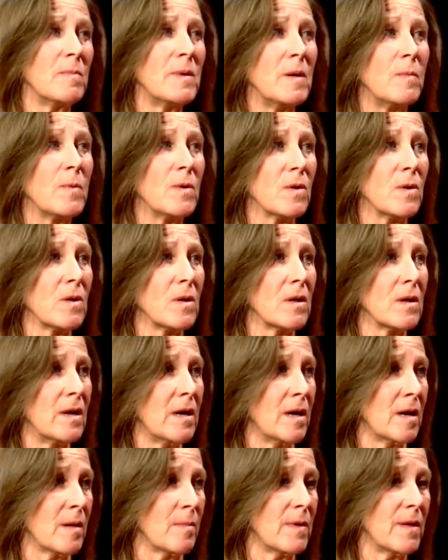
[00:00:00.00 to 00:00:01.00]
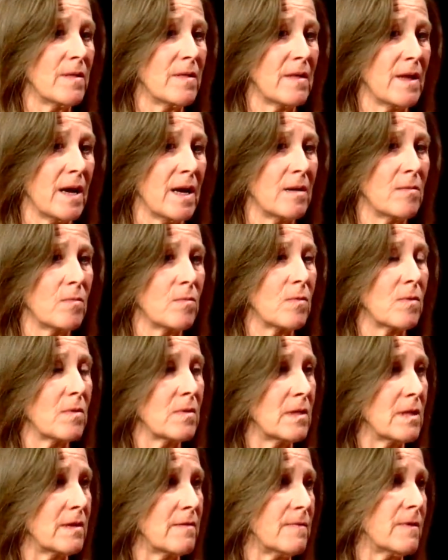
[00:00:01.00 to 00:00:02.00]
people that
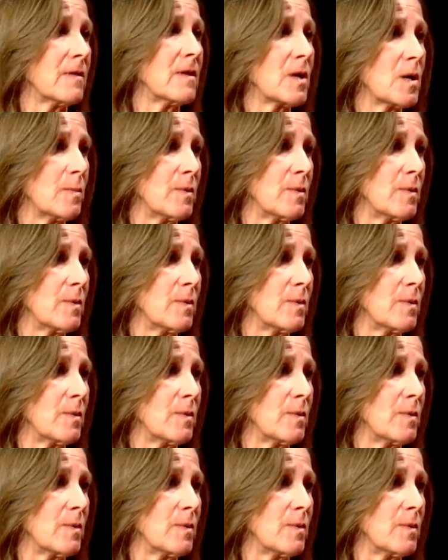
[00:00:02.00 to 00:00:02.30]
live in the